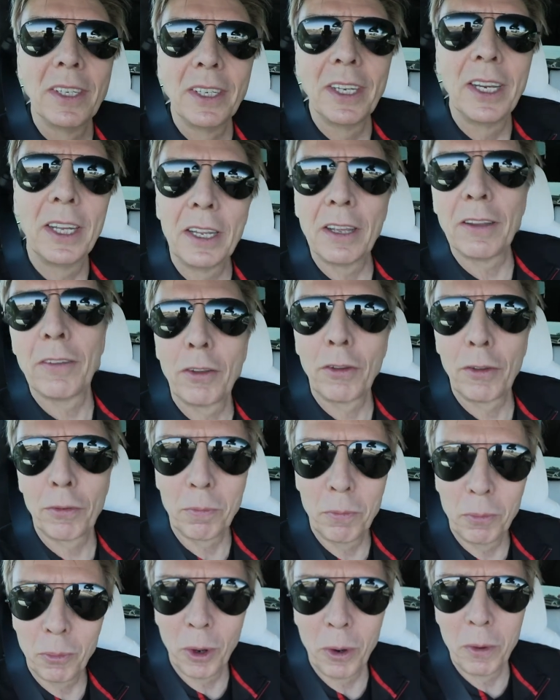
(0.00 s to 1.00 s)
and it's this
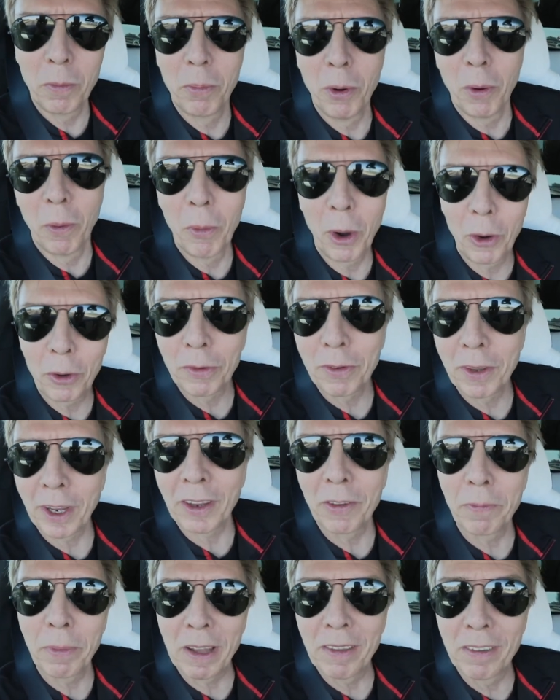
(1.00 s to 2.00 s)
most
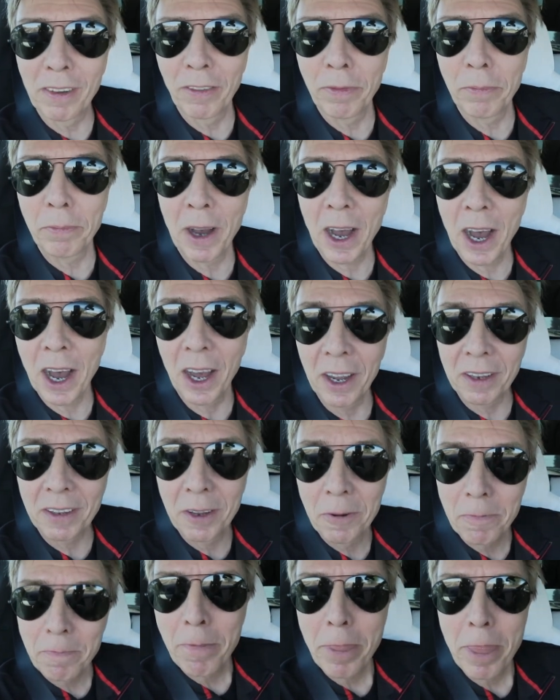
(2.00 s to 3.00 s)
expensive part
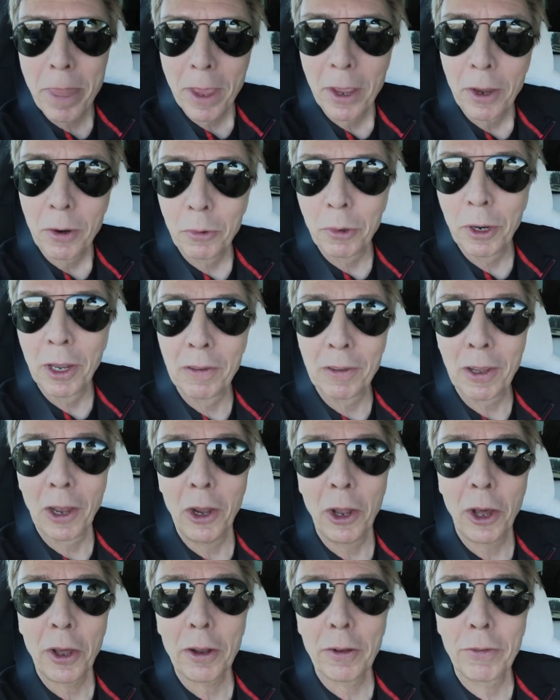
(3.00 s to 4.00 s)
with a
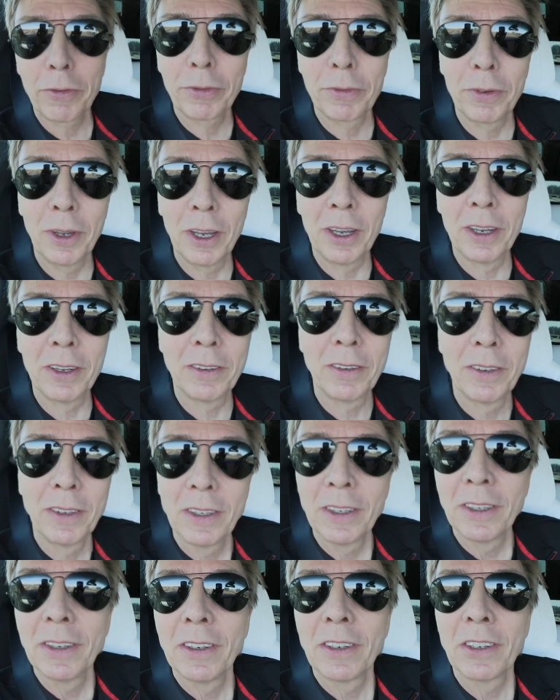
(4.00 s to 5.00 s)
lot of
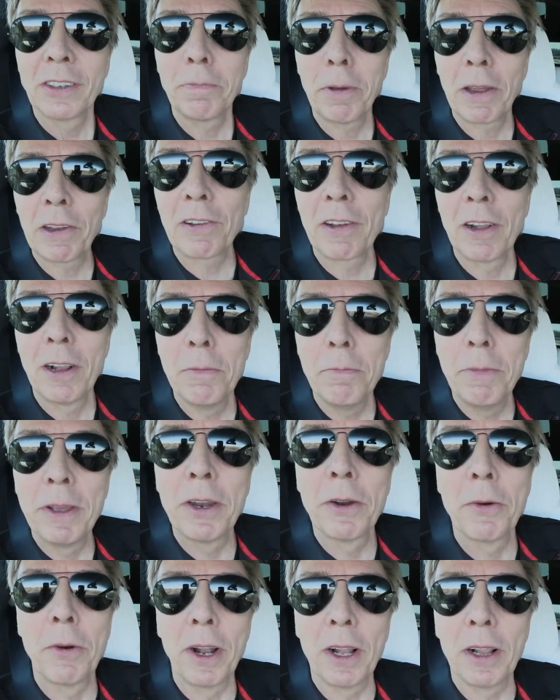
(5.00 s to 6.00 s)
uh, special
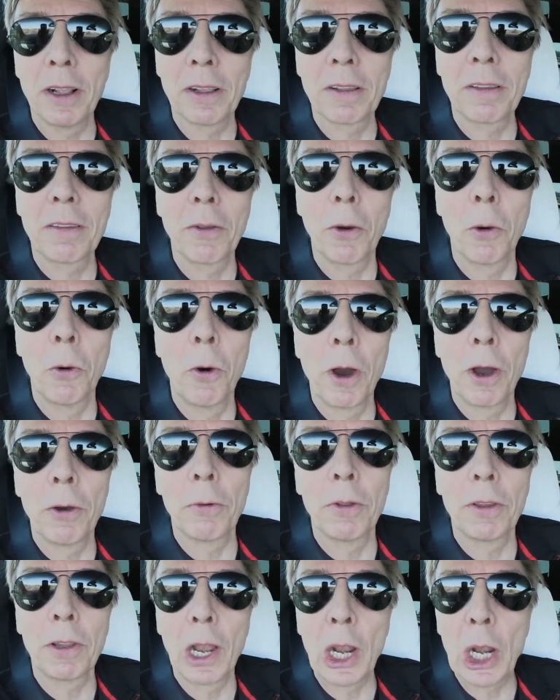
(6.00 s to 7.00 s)
minerals or
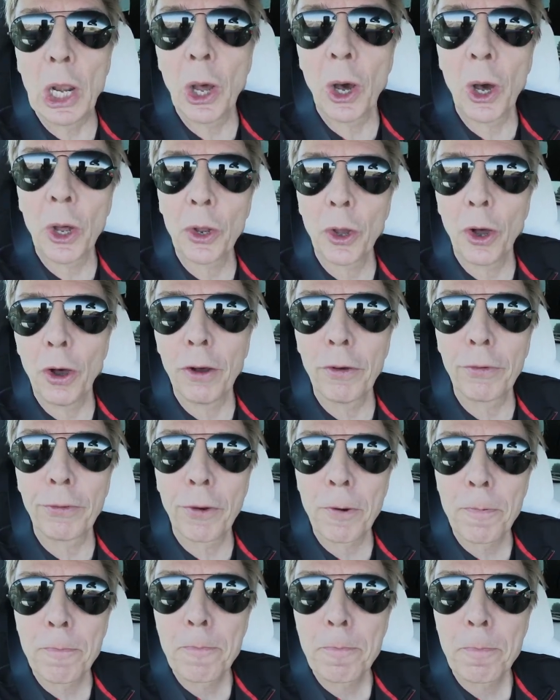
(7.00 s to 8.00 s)
with a lot of
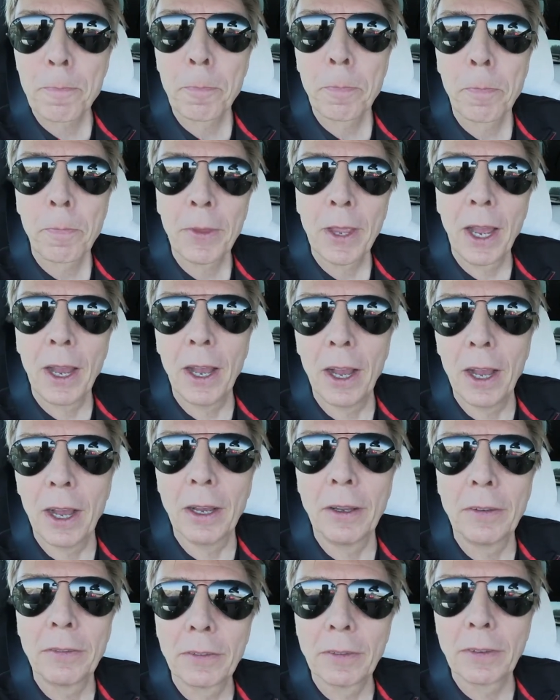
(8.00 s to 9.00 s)

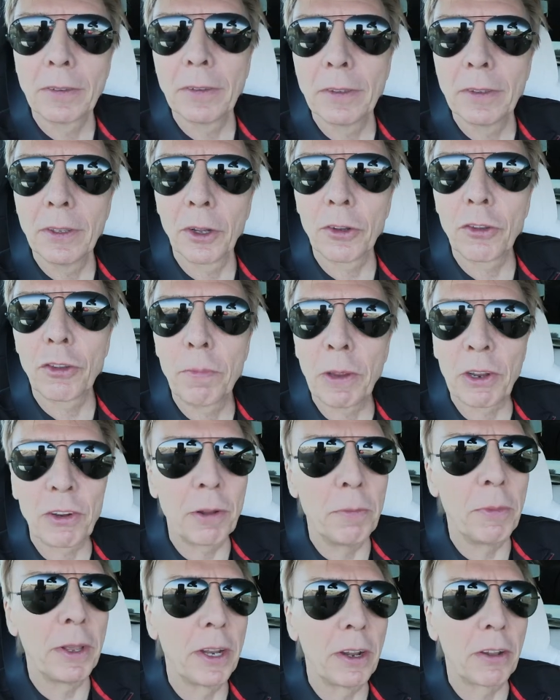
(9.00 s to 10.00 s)
uh, not
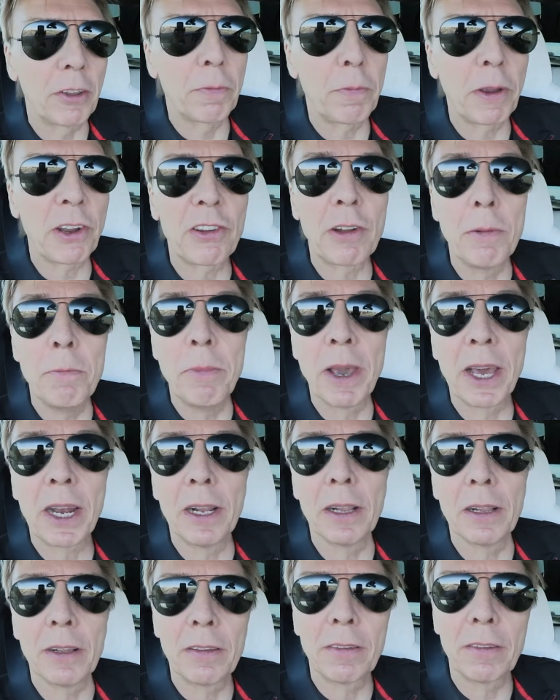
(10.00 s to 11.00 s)
special minerals, special
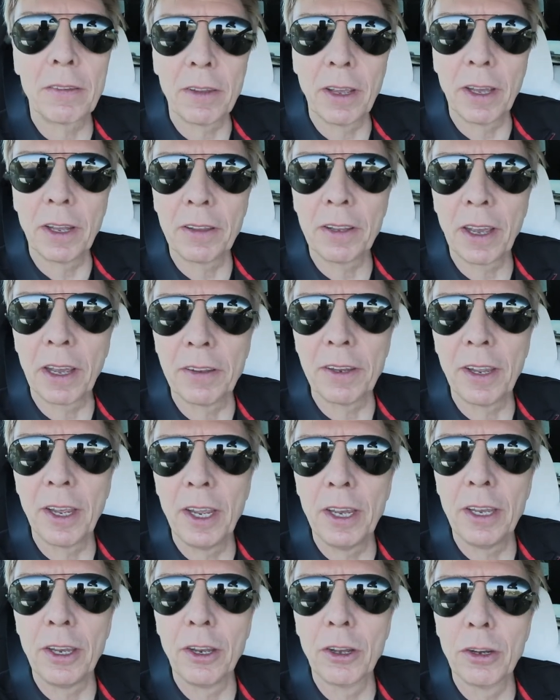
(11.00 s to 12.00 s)
metals, the
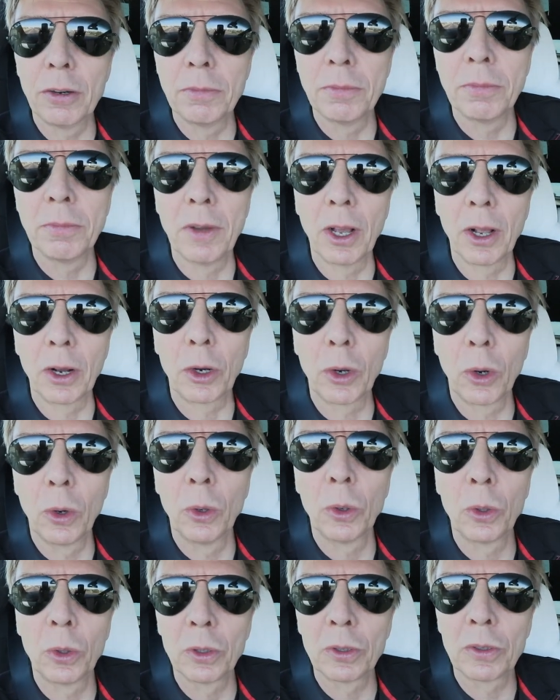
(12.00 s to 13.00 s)
titanium, uh,
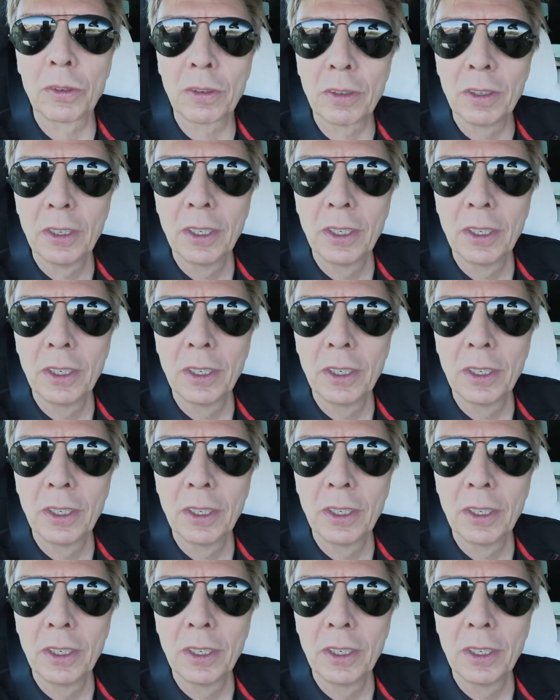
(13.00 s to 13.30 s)
gold,